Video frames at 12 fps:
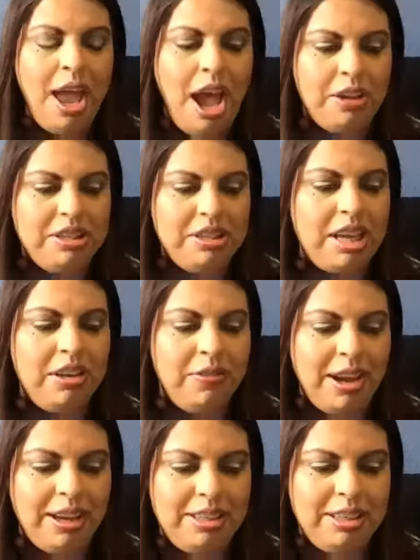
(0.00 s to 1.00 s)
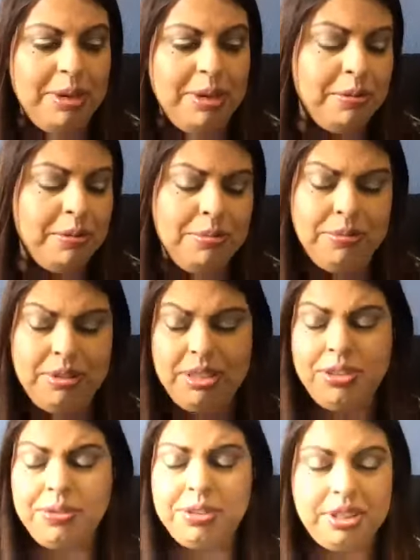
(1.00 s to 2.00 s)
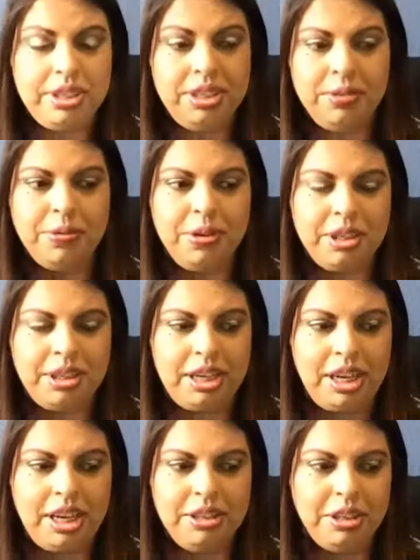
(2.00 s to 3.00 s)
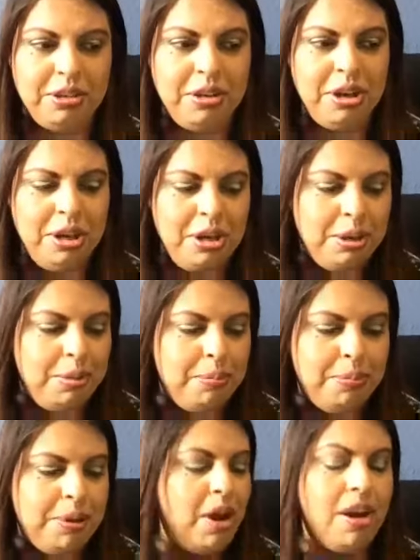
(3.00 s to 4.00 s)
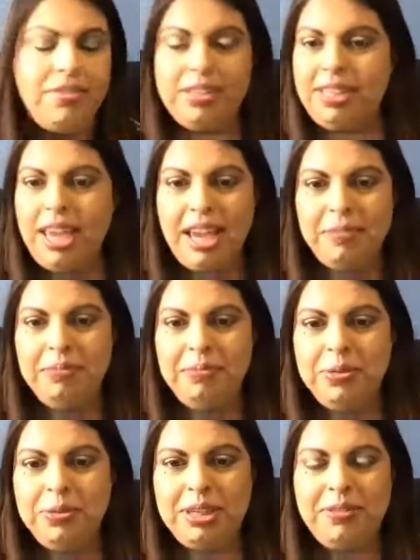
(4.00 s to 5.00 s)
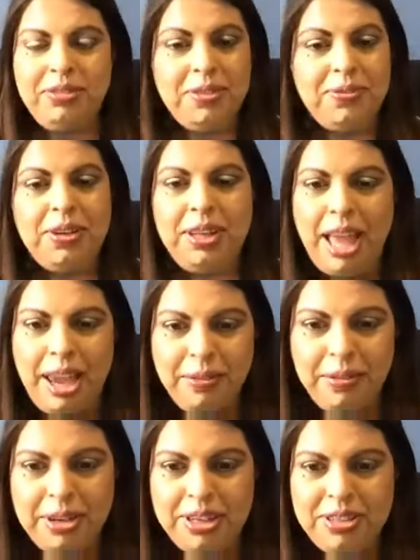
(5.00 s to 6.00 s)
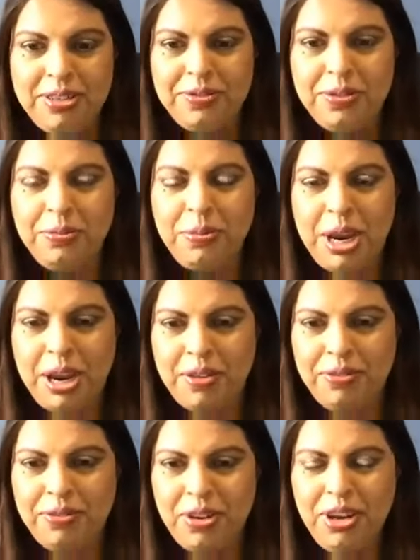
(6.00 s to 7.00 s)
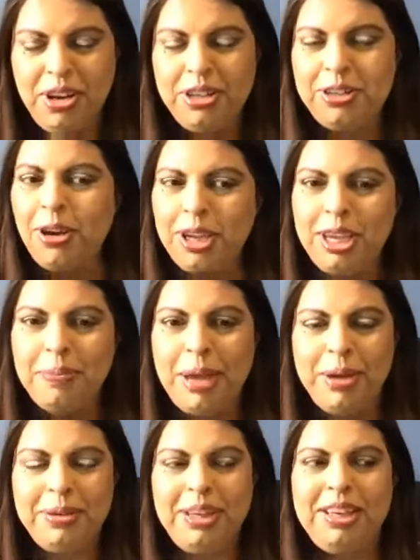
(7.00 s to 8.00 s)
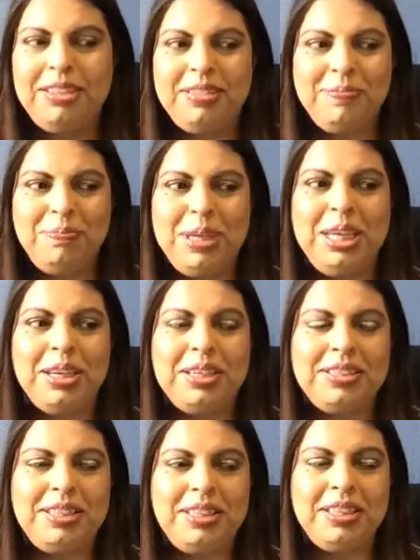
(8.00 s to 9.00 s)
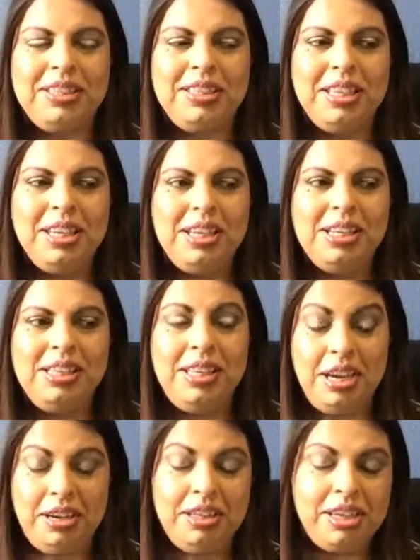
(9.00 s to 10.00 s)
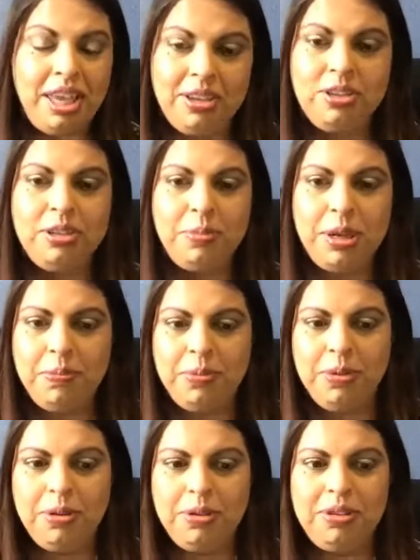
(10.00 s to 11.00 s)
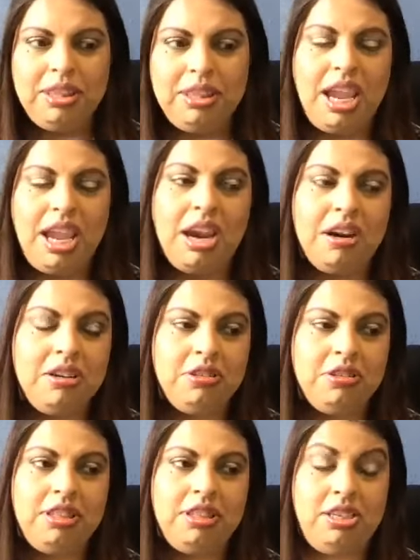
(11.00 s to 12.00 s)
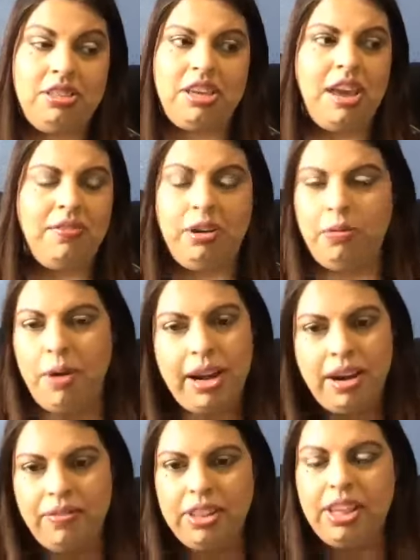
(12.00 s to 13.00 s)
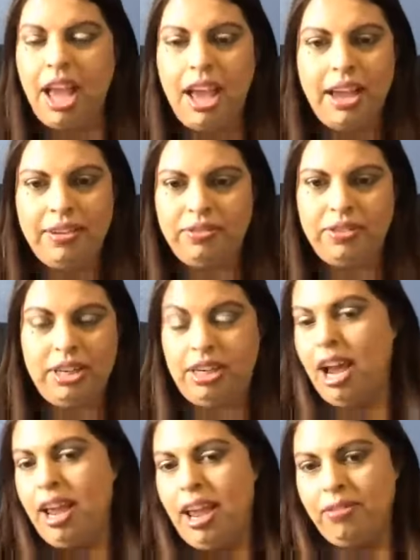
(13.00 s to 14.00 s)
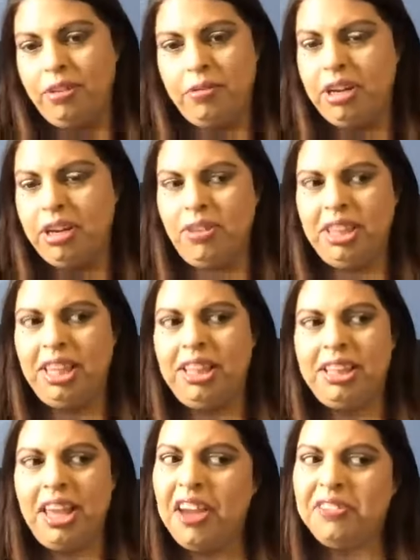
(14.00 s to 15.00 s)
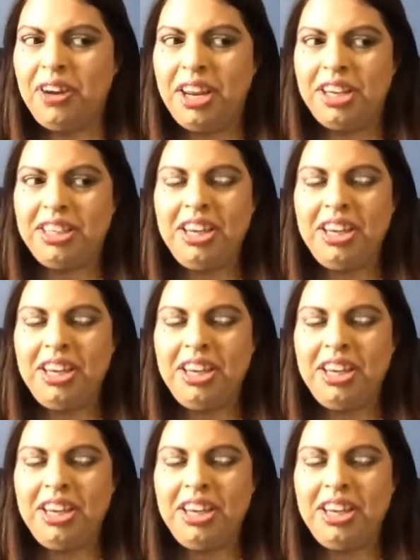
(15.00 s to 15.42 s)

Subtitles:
outside of academia who's interested in the work that I do, but obviously I am using different language, different way of talking about it, because they're intelligent people. They just haven't read everything I have read, and I haven't read everything they have read.